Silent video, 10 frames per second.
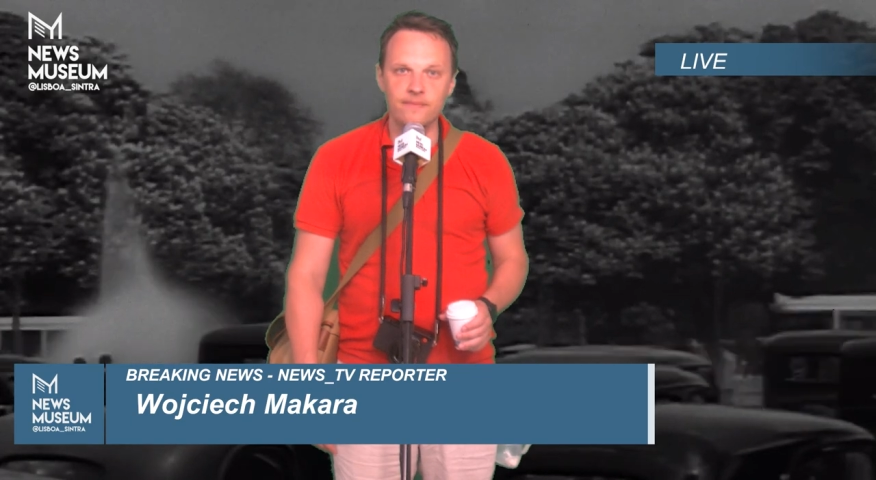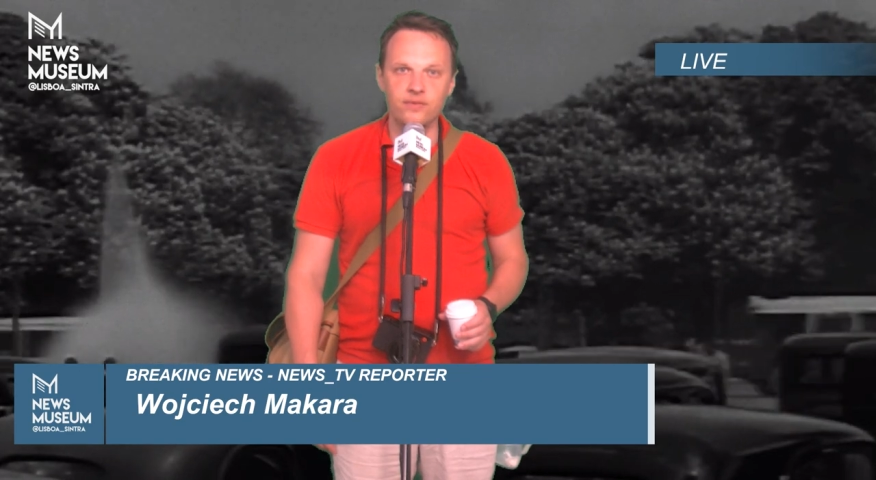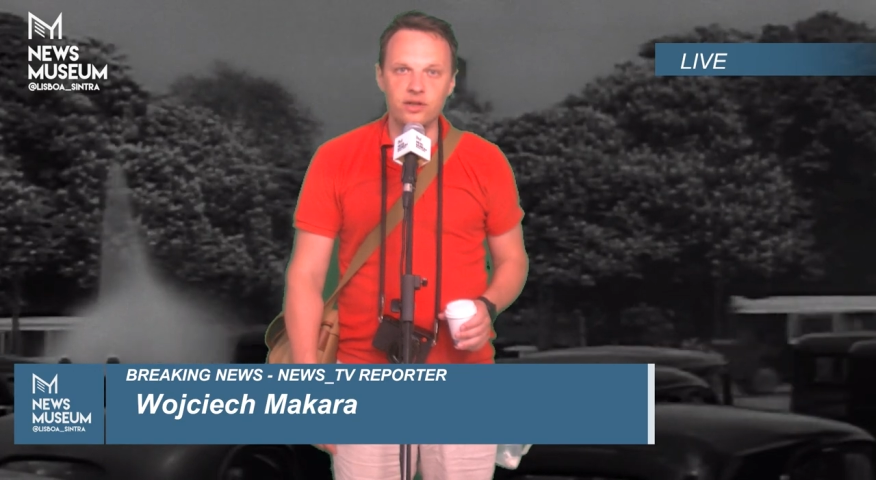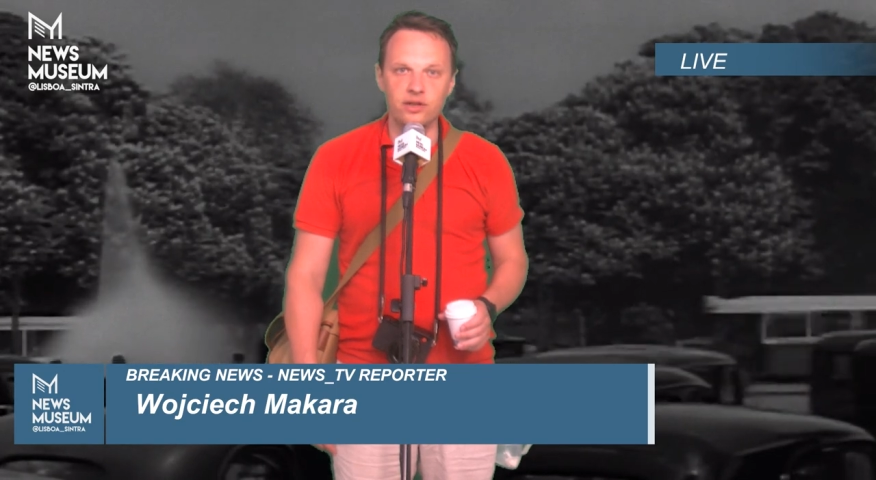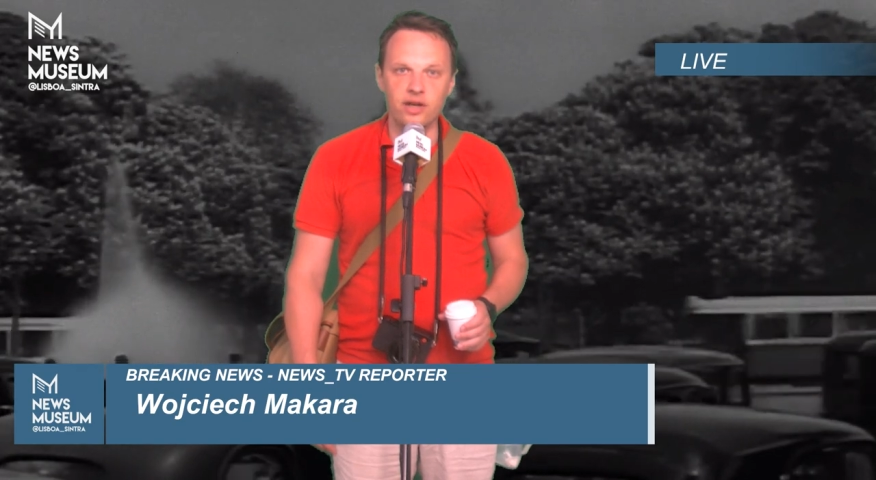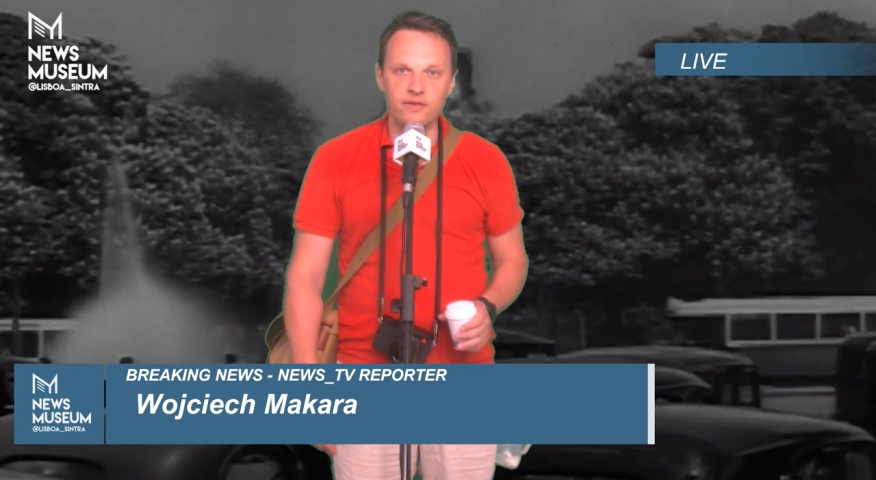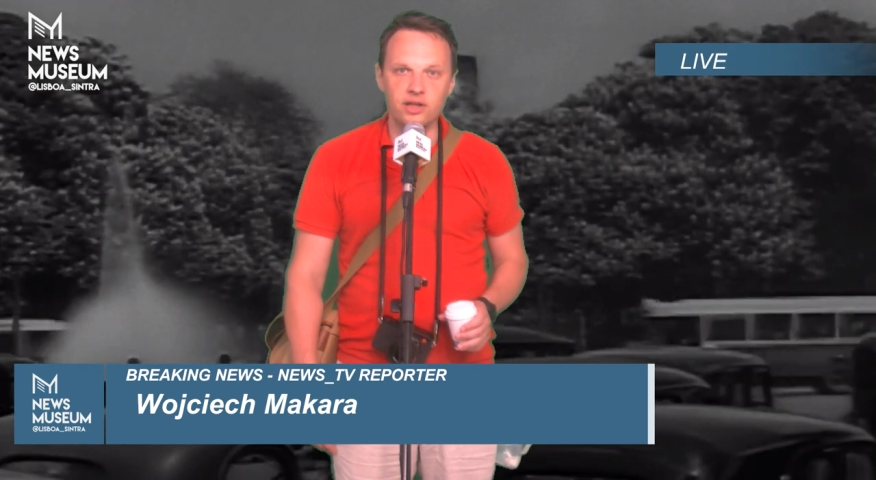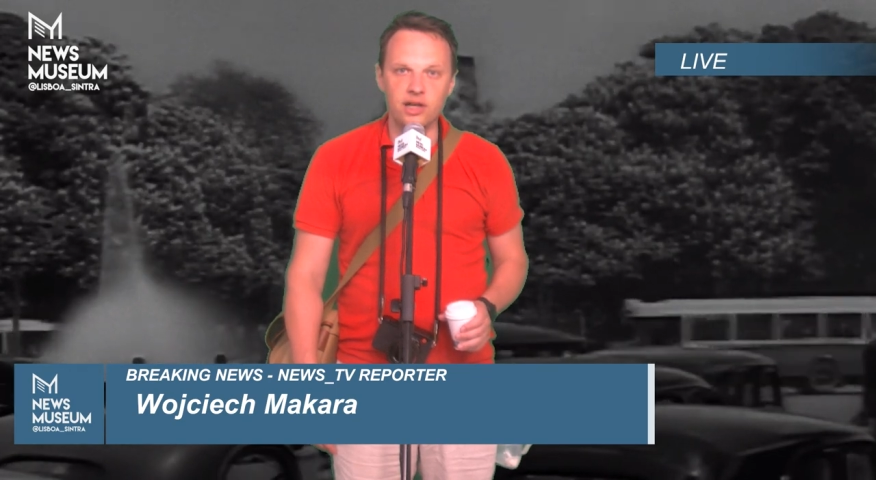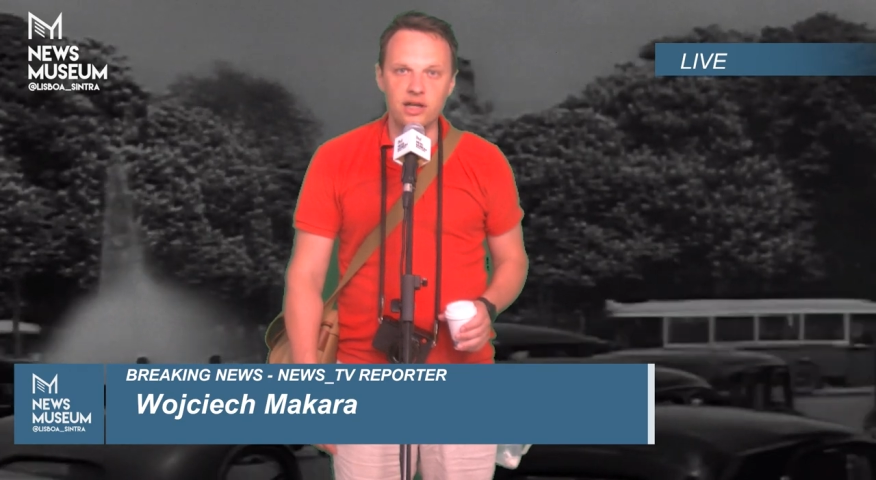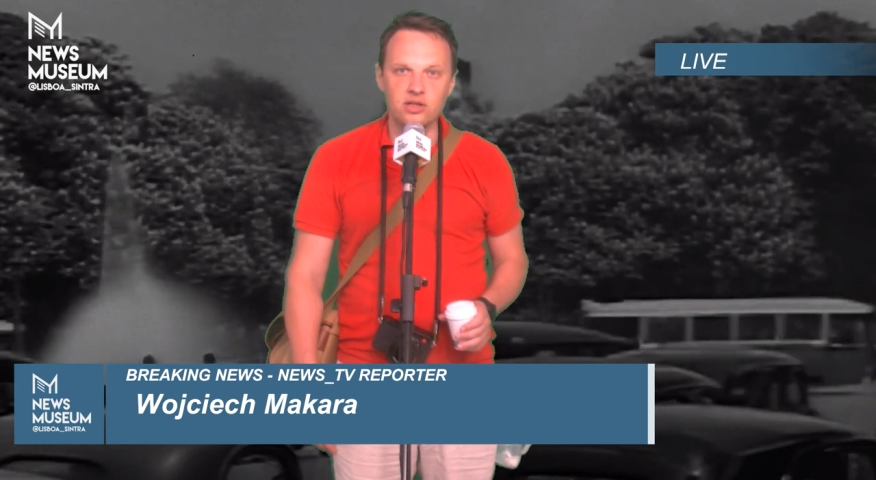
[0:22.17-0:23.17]
the devil
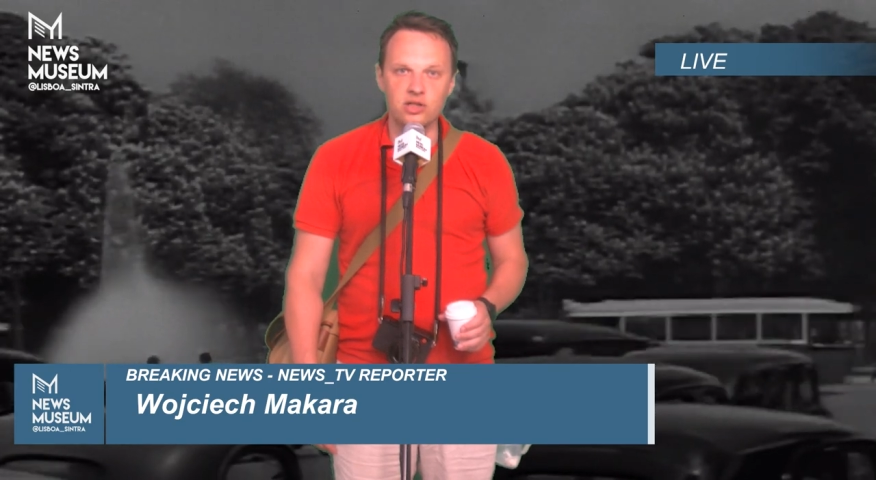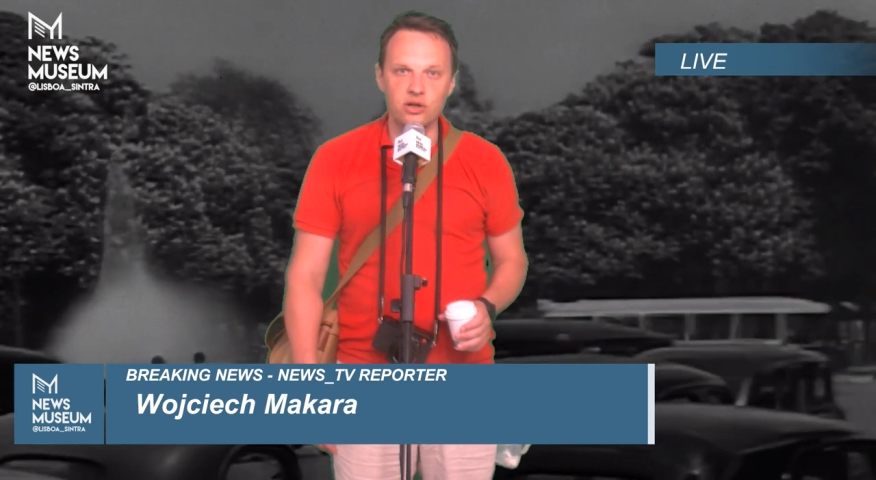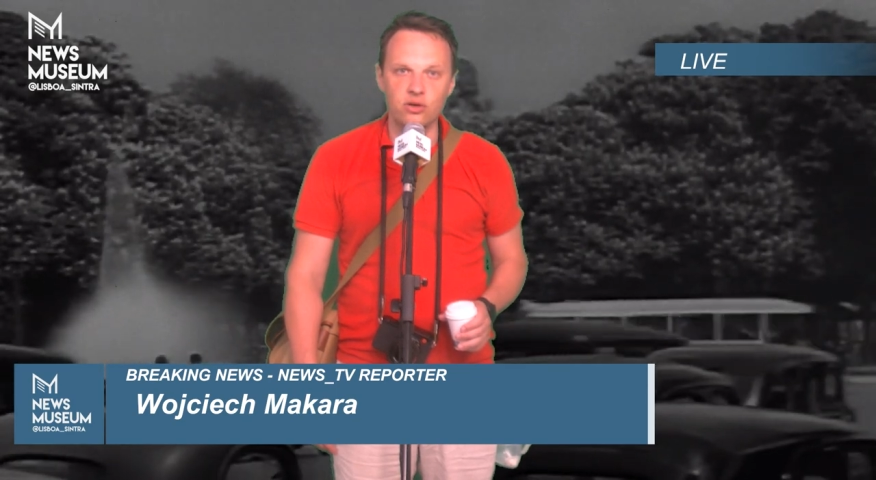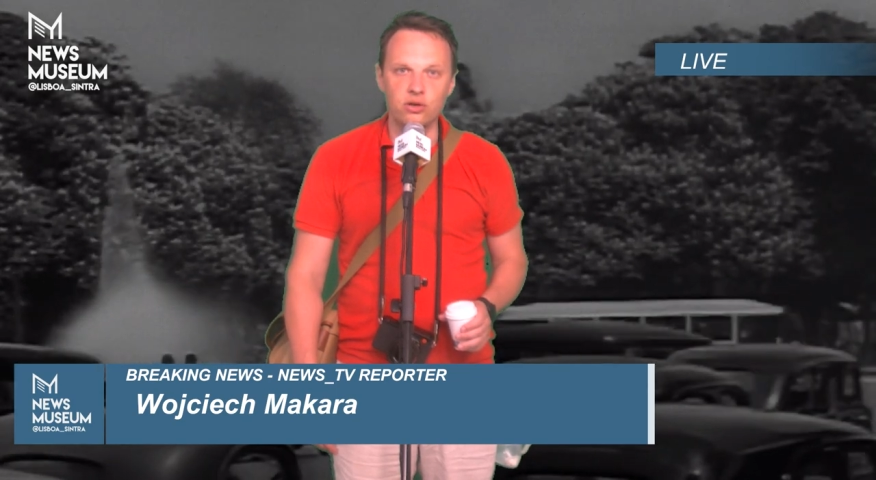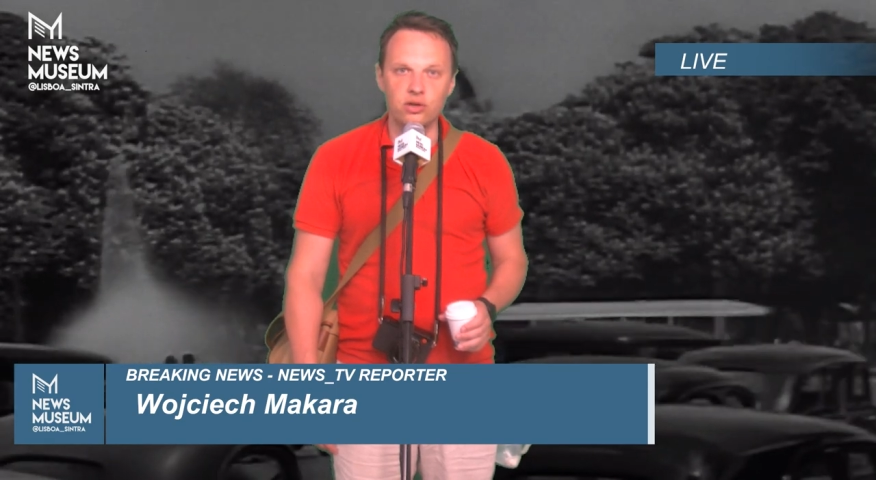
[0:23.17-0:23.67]
dancer or